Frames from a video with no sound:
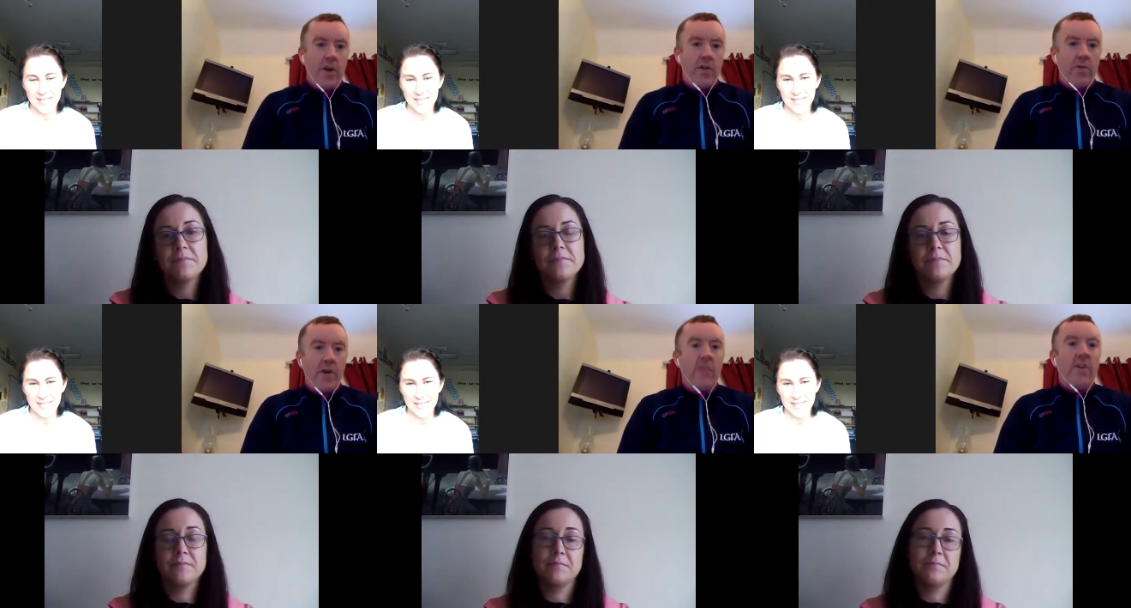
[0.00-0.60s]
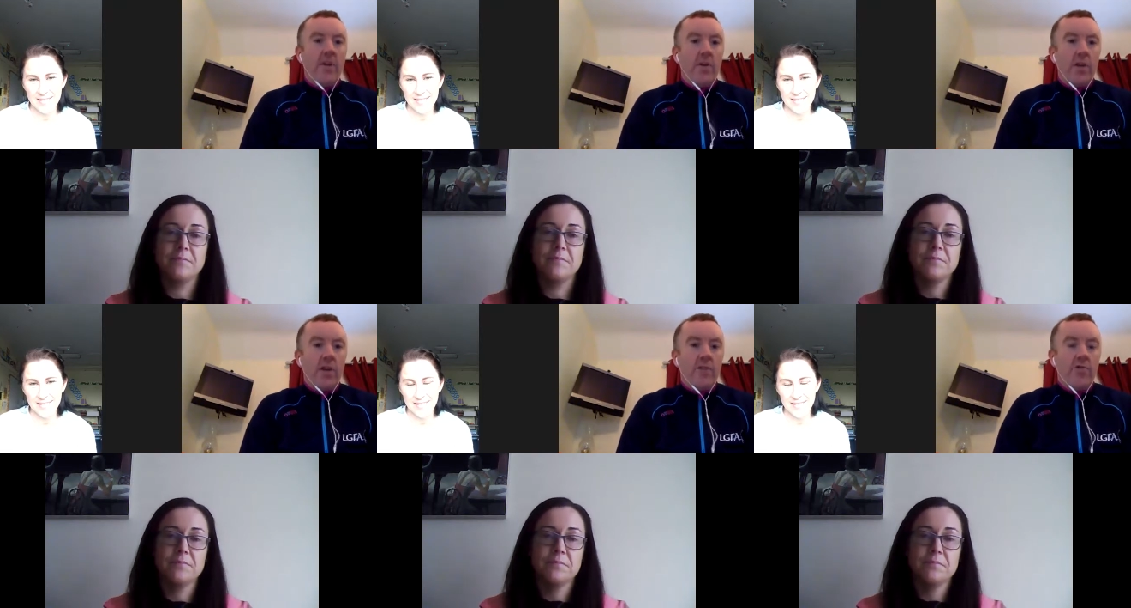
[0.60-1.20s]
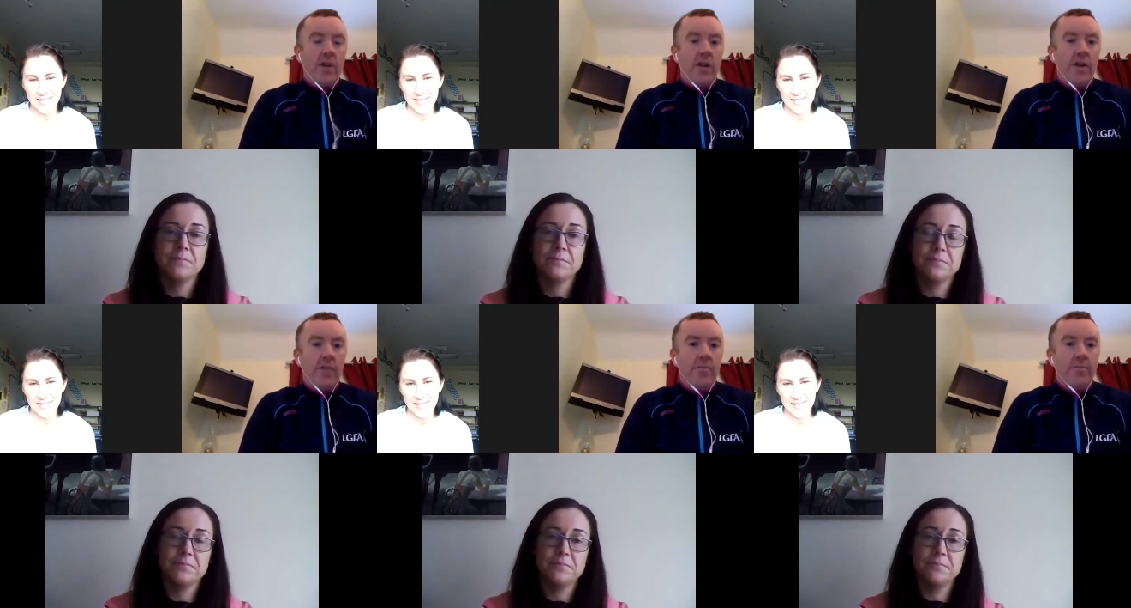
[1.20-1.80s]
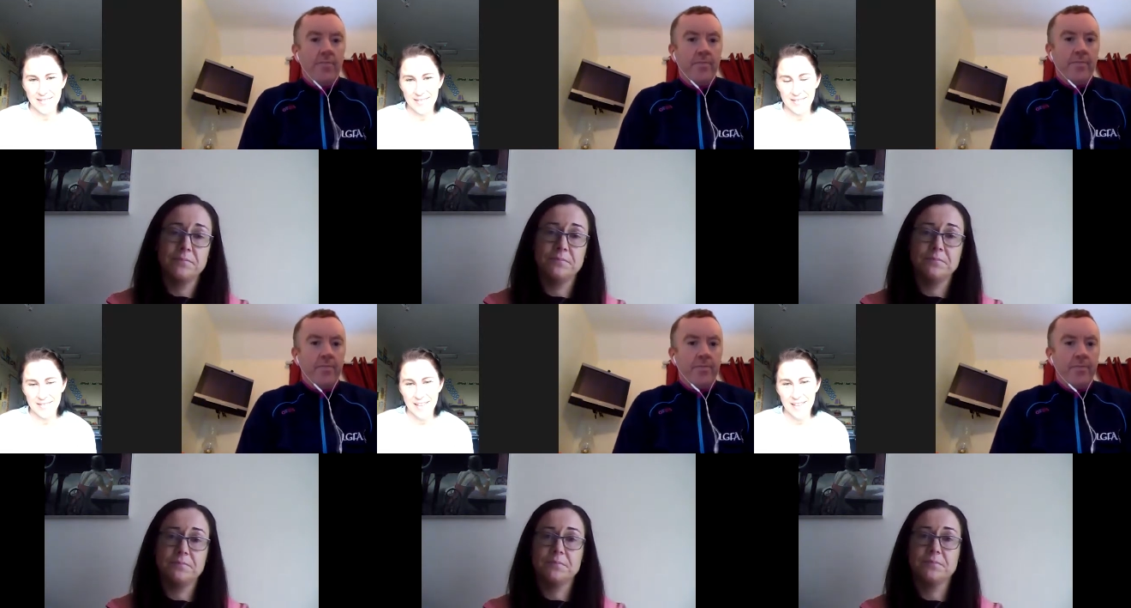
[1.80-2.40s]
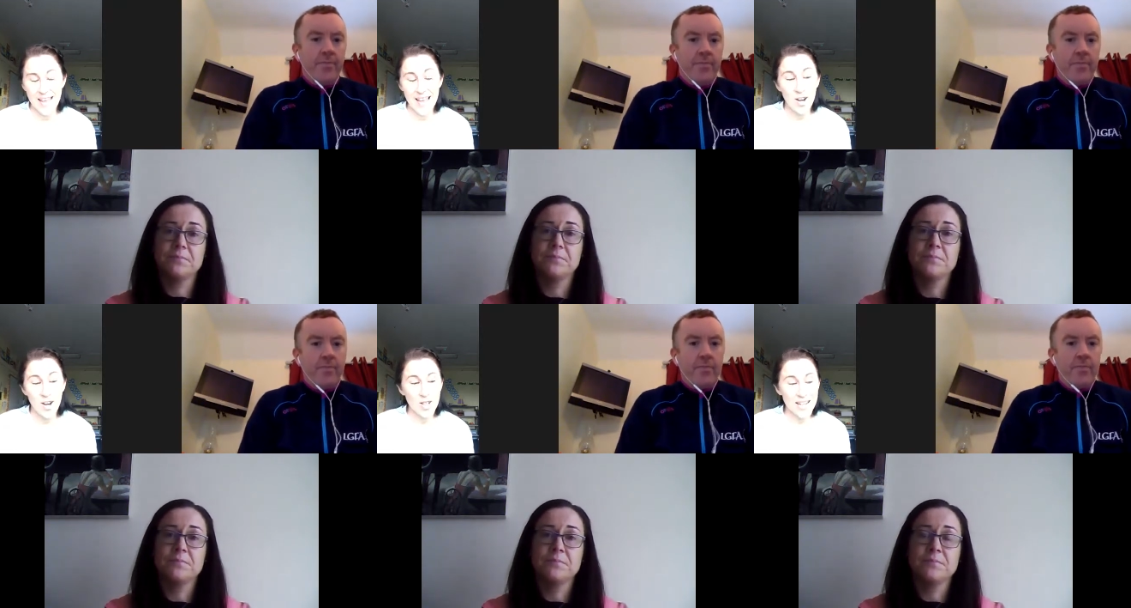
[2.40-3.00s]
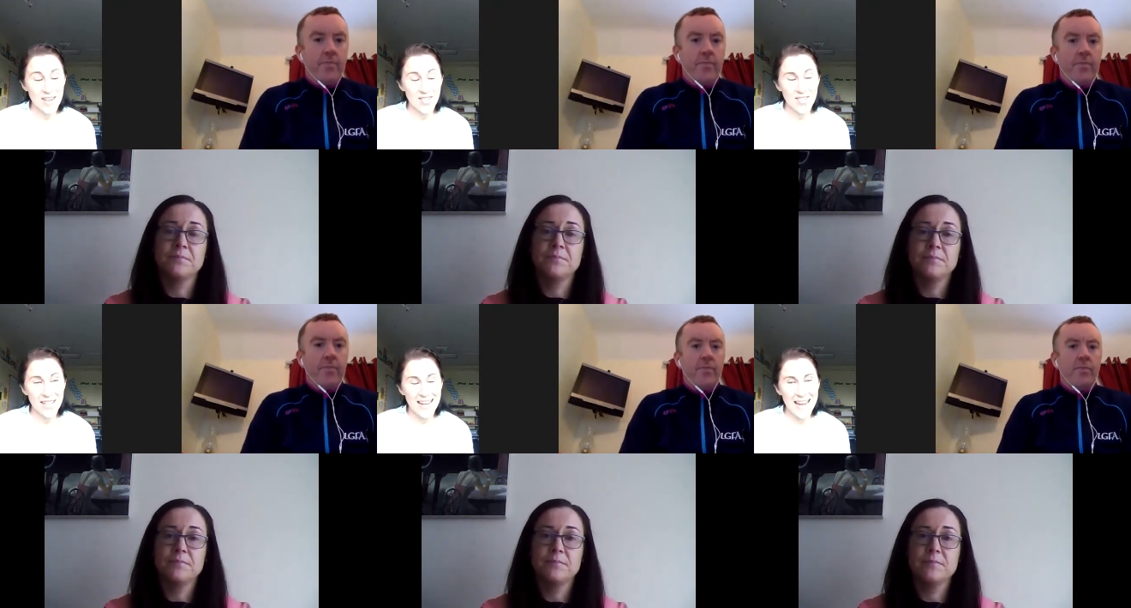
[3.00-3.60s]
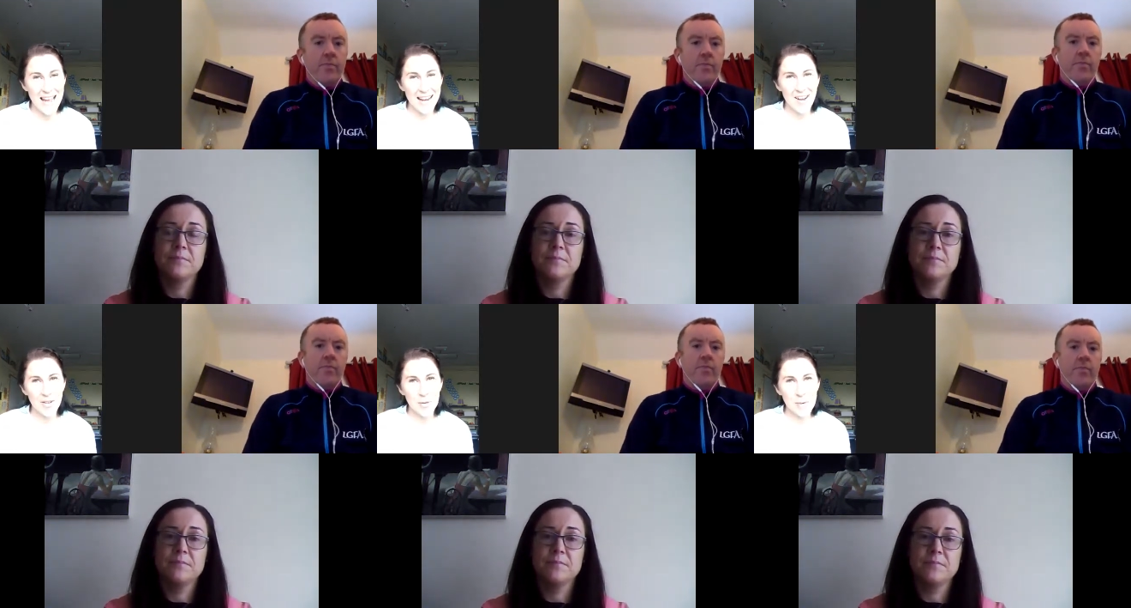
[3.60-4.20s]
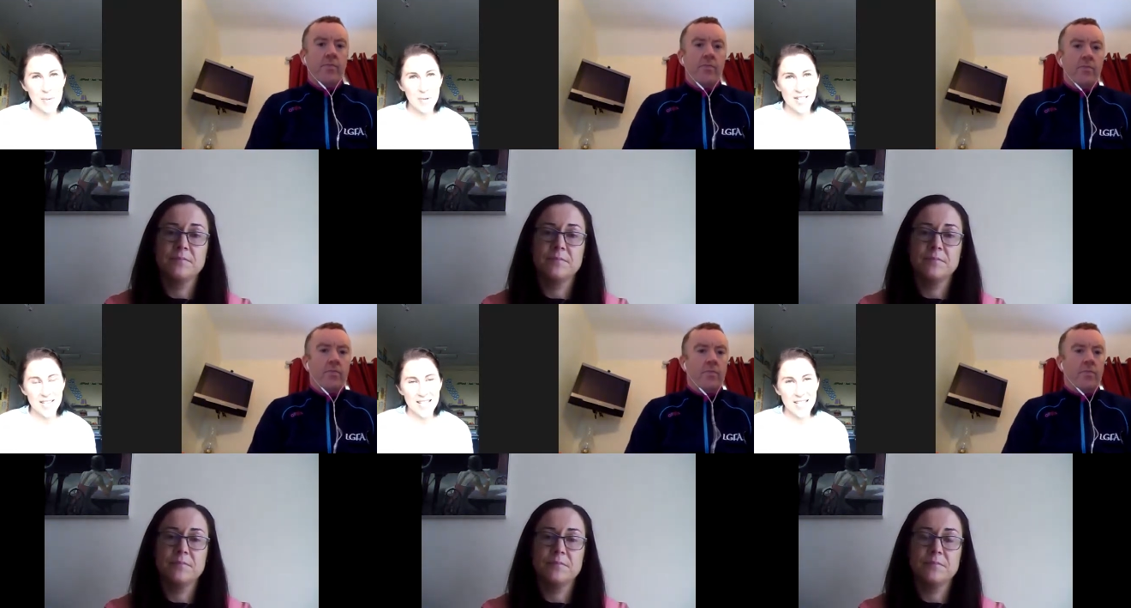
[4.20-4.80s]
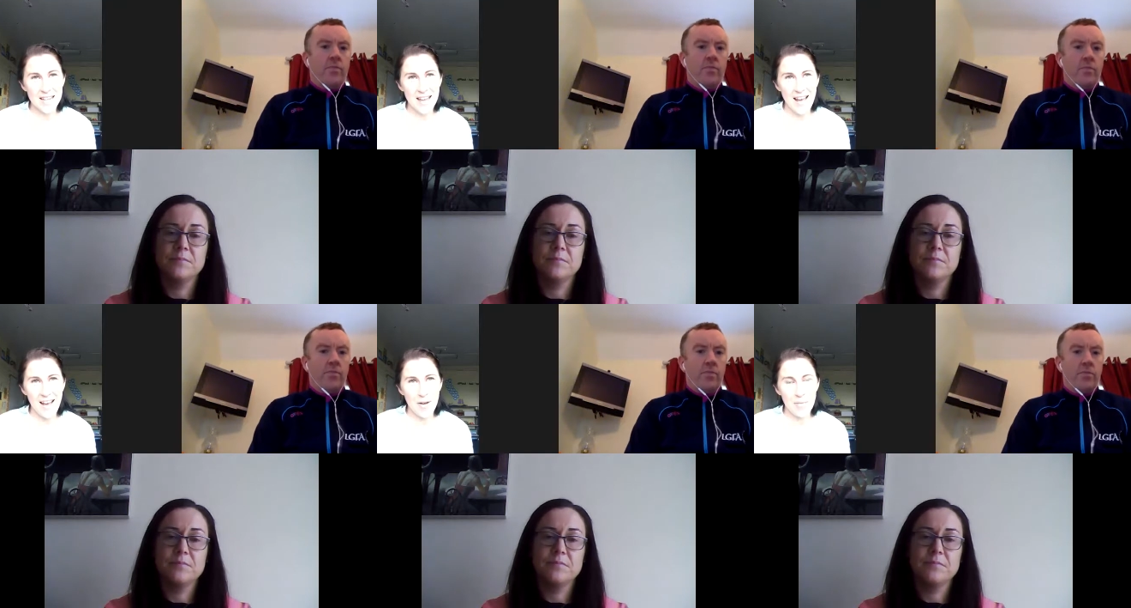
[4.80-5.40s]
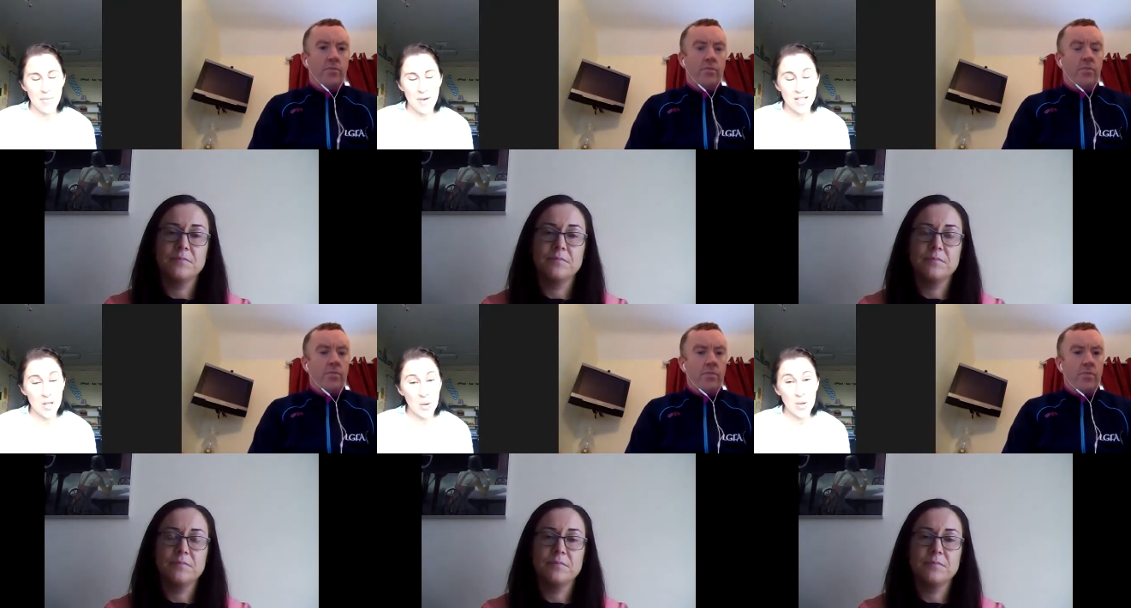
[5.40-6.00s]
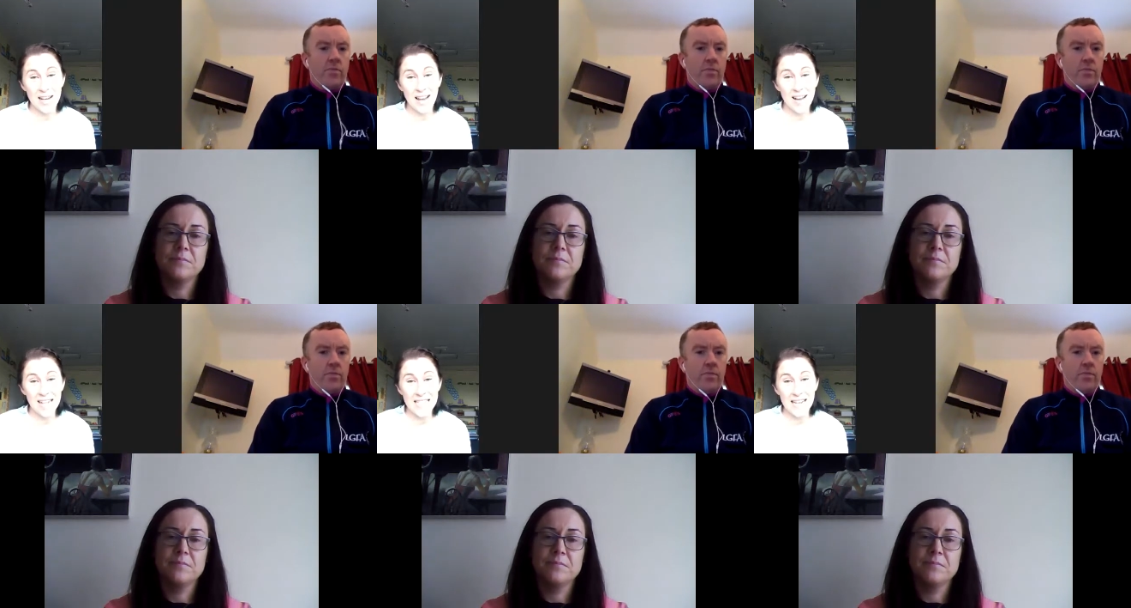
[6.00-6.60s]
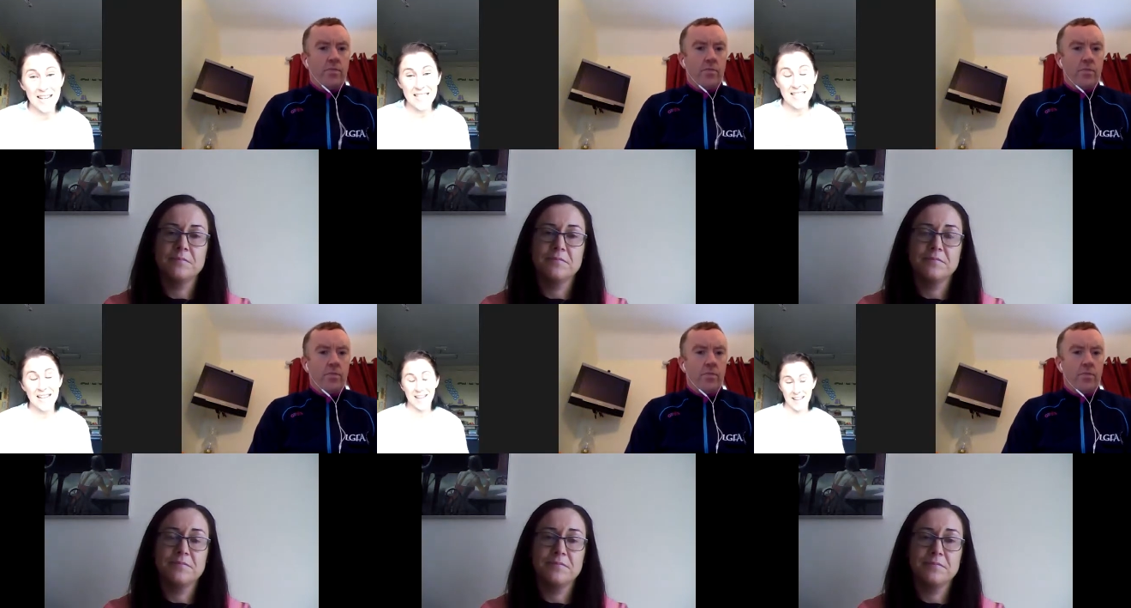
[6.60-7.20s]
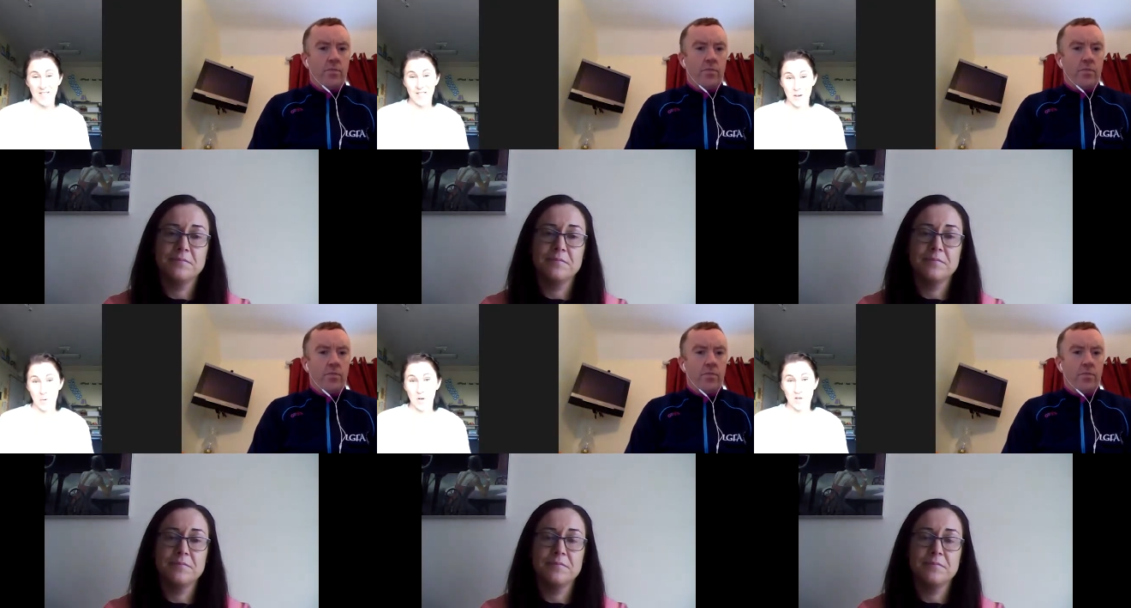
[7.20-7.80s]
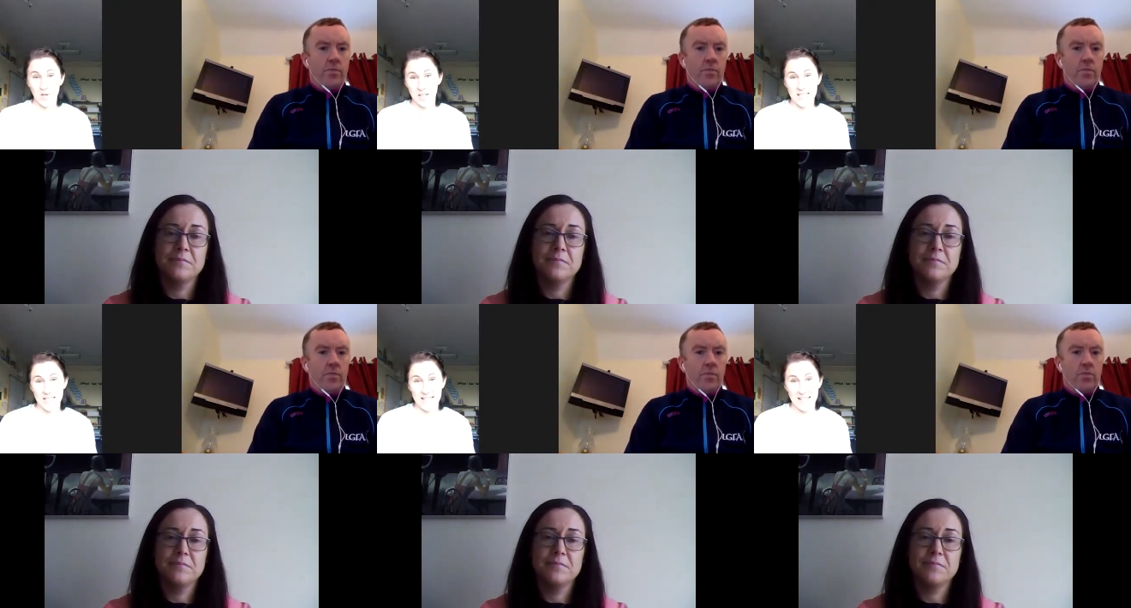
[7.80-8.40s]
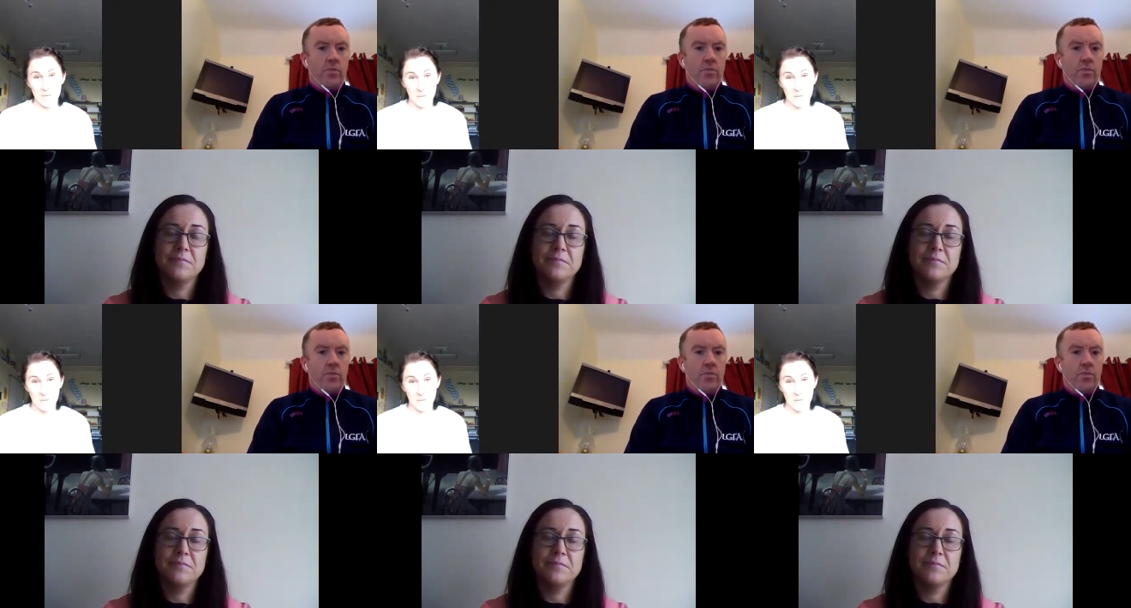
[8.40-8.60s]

Speaker 1: and you're writing new history, Linda.
Speaker 2: Oh, definitely. And I remember just um, totally idolising the Waterford team,